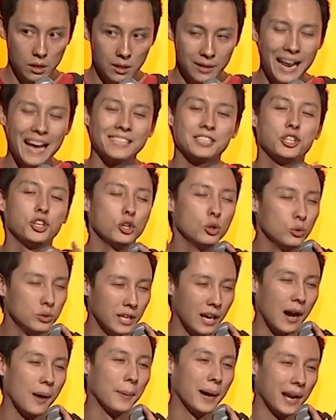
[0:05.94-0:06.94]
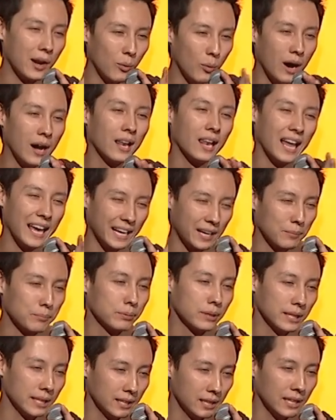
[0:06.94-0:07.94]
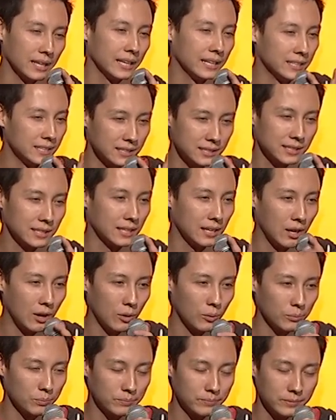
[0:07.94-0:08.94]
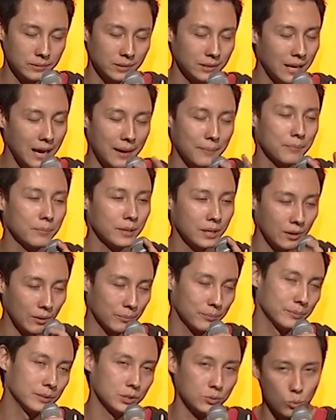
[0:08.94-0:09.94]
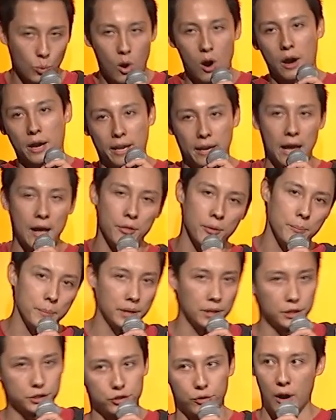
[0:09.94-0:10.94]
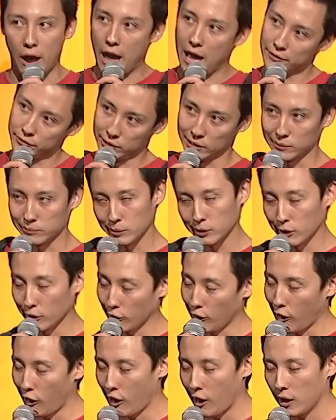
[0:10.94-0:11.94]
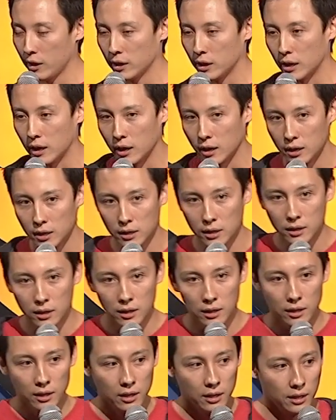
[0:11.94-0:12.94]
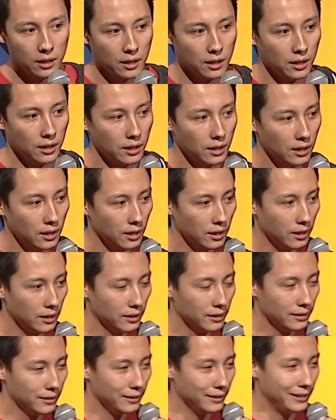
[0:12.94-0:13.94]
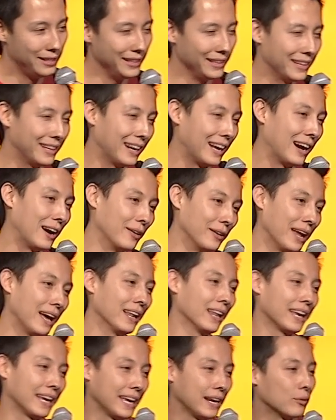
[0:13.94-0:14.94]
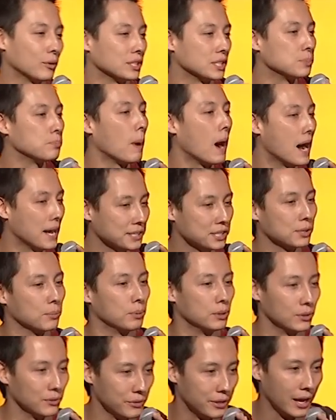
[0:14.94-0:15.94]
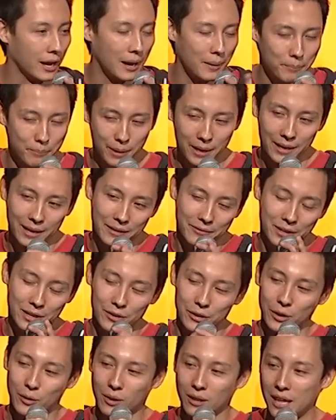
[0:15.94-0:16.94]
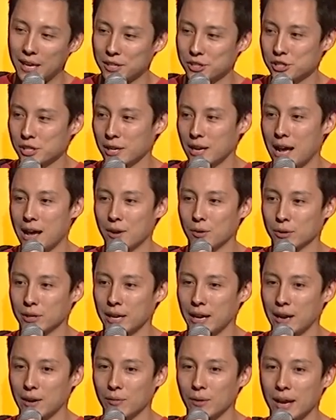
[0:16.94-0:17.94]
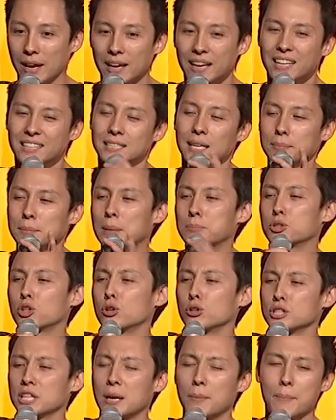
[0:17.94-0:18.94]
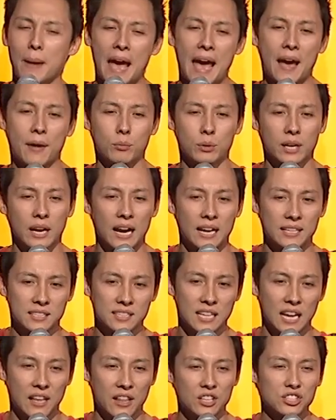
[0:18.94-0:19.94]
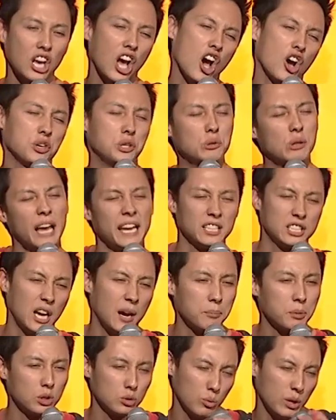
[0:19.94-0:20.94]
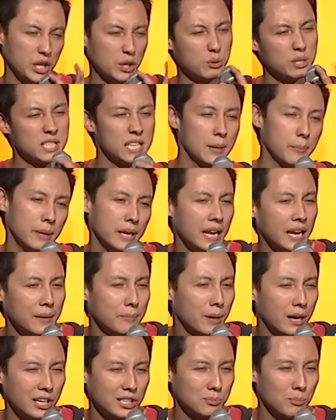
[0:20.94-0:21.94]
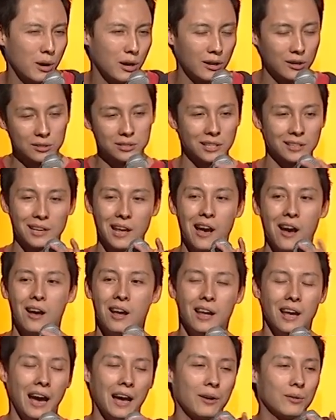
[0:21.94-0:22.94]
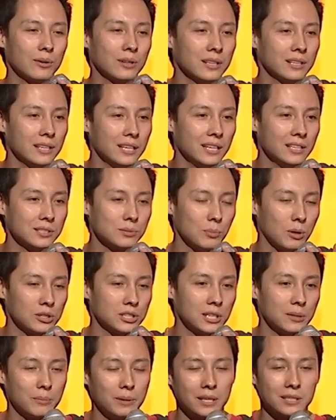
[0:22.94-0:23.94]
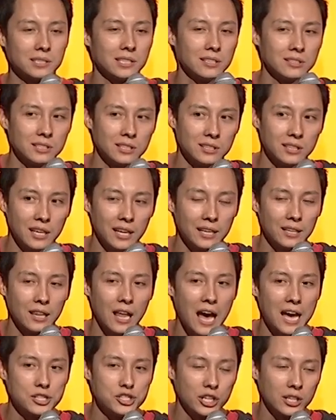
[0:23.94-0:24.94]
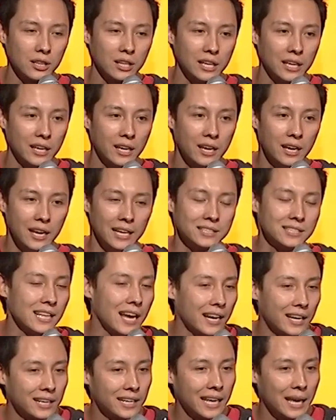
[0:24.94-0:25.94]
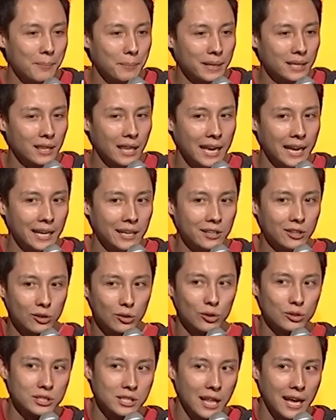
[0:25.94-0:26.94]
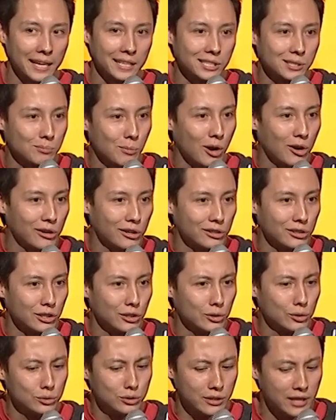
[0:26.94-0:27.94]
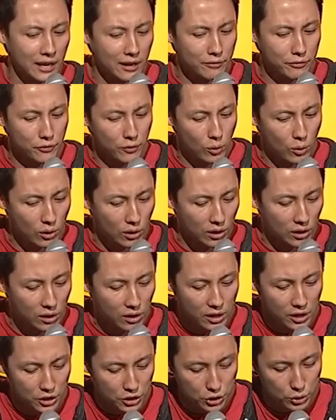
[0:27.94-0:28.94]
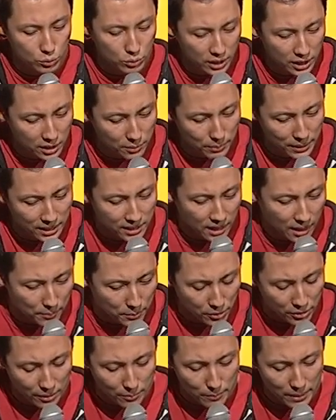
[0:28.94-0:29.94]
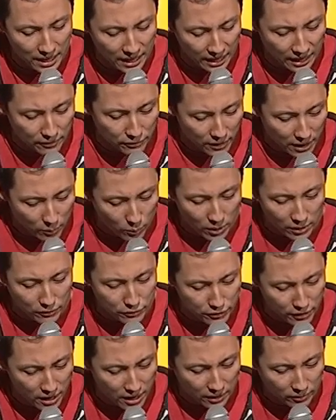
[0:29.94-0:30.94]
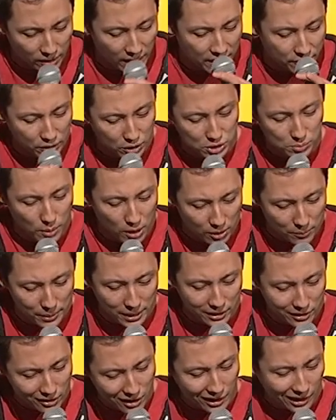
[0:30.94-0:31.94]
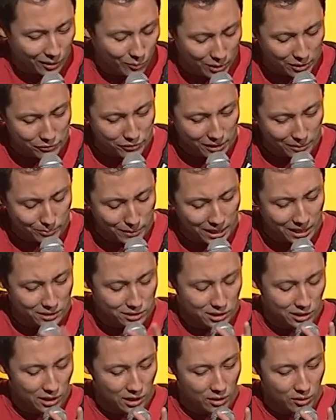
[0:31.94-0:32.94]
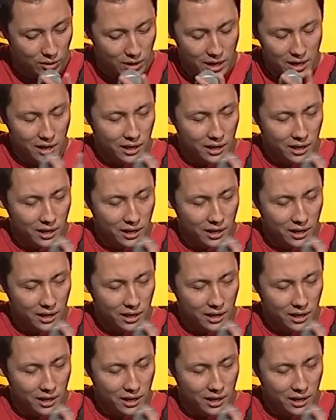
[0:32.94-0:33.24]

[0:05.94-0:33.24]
Not too dumb. I don't want, like, completely just, you know, not, you know, just walking out in the middle of traffic and be like, hey, you know. You know, not like irresponsible dumb, but if you don't know a lot of shit, I don't care, right? Sometimes girls get mad when guys say that. It's like, oh, you like dumb girls? What, are you intimidated by smart girls? Like, no, I don't really need a smart chick because here's the thing. Logically, it's not going to get me laid. Girls like smarter dudes. Therefore, you need to be dumber than me if I want to fuck, right? If you're smarter than me, you're not going to want to fuck me. So